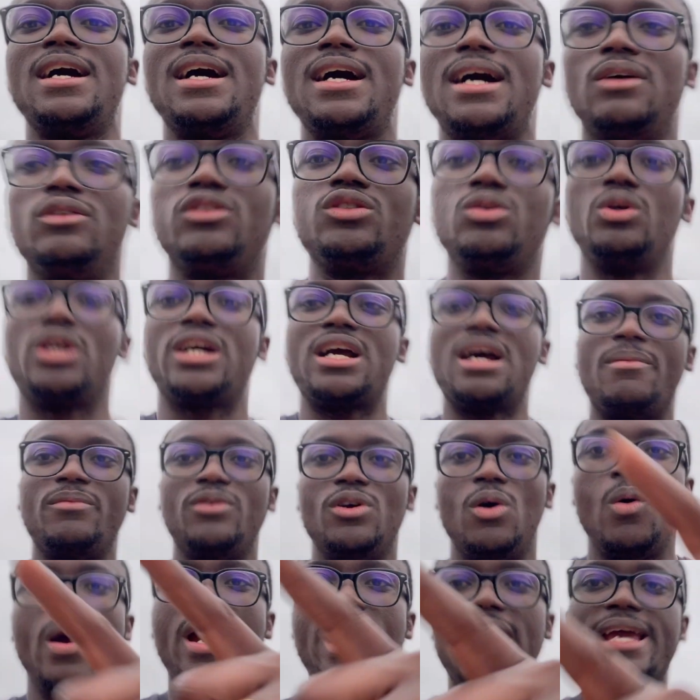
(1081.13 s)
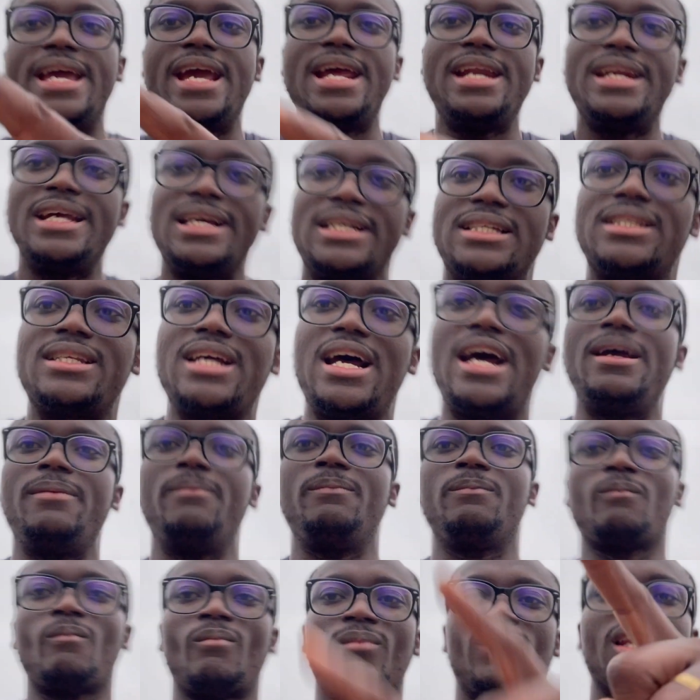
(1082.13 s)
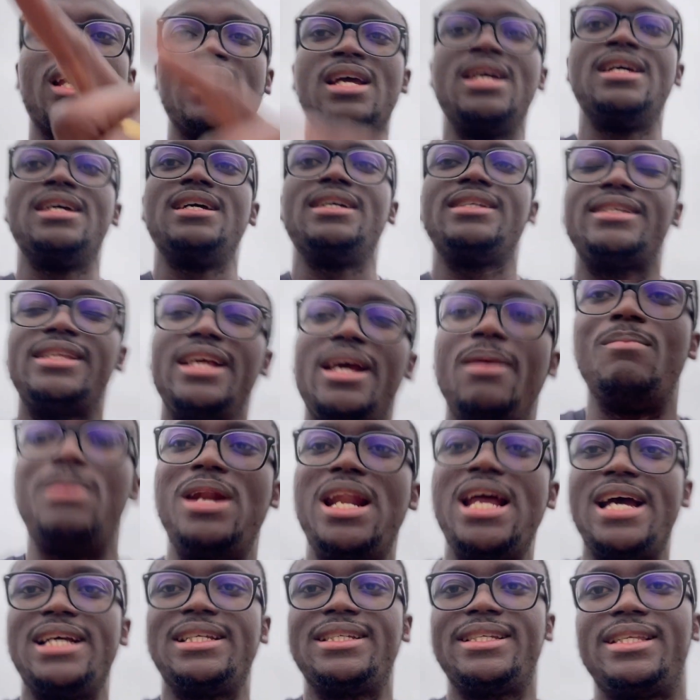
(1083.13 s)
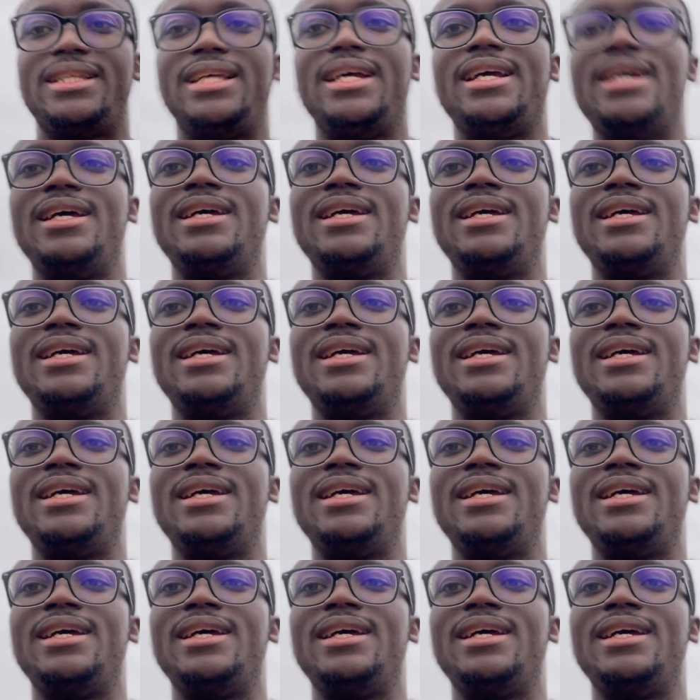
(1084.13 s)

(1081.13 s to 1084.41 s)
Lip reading: until we come your way again next time, stay blessed.